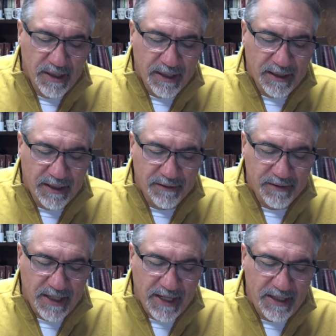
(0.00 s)
uh,
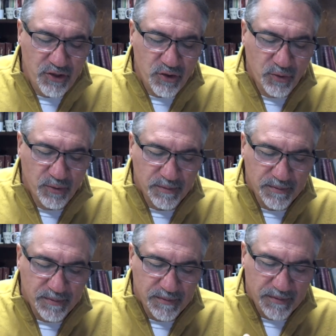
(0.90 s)
the angel
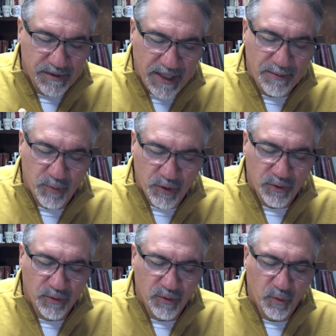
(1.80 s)

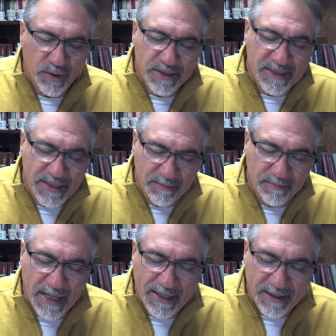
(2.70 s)
Gabriel was
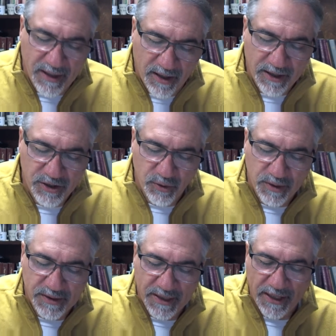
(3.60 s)
sent by God to
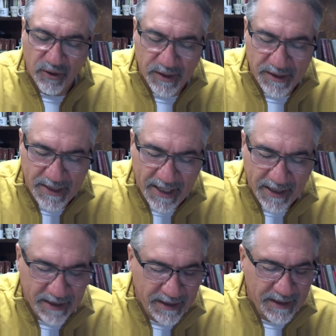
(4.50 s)
a town in
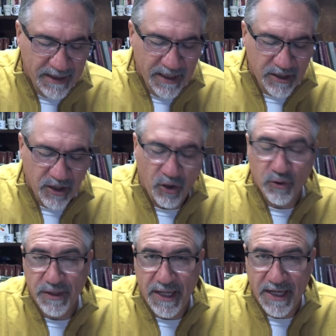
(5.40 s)
Galilee
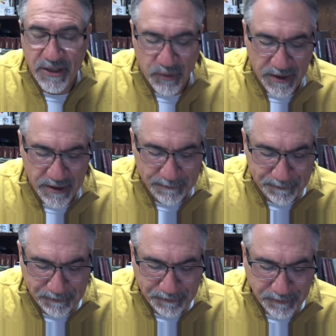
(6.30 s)
called Nazareth
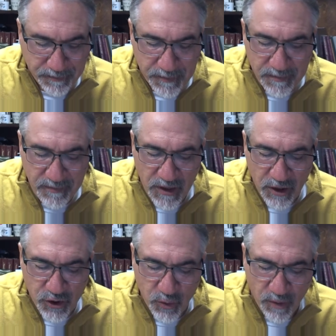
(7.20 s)

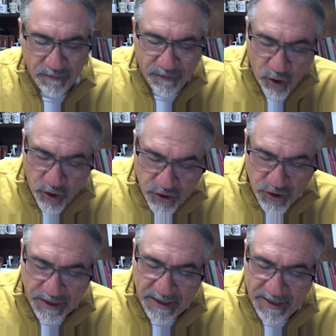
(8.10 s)
to a
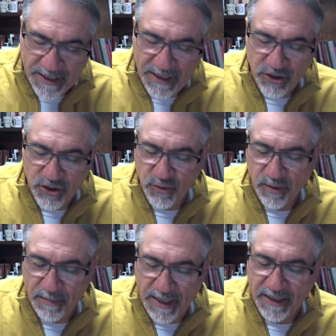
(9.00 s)
virgin engaged to
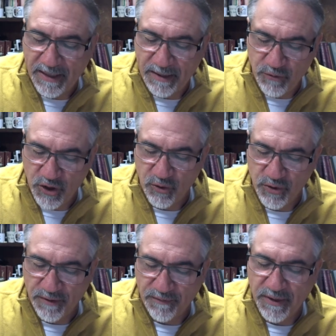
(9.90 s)
a man named
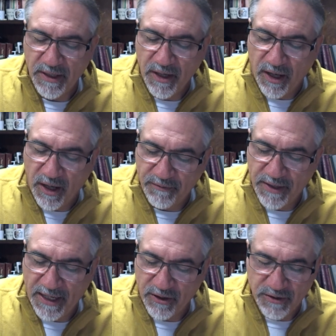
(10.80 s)
Joseph of
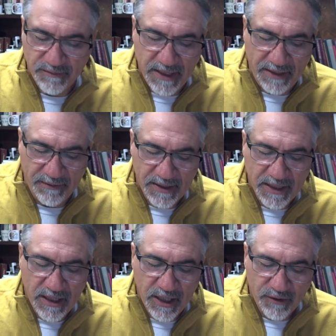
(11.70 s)
the house of David.
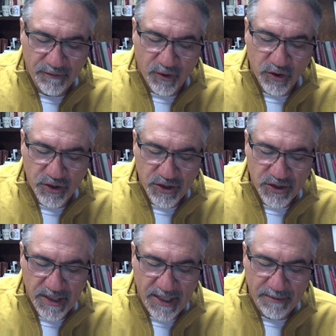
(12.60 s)
The
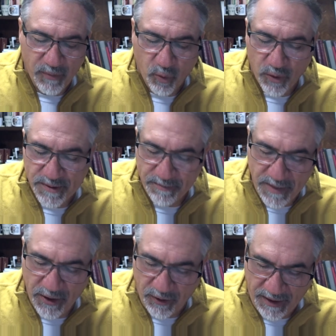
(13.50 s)
virgin's name was
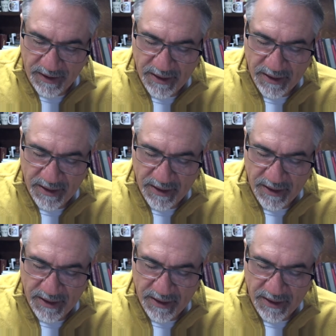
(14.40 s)
Mary.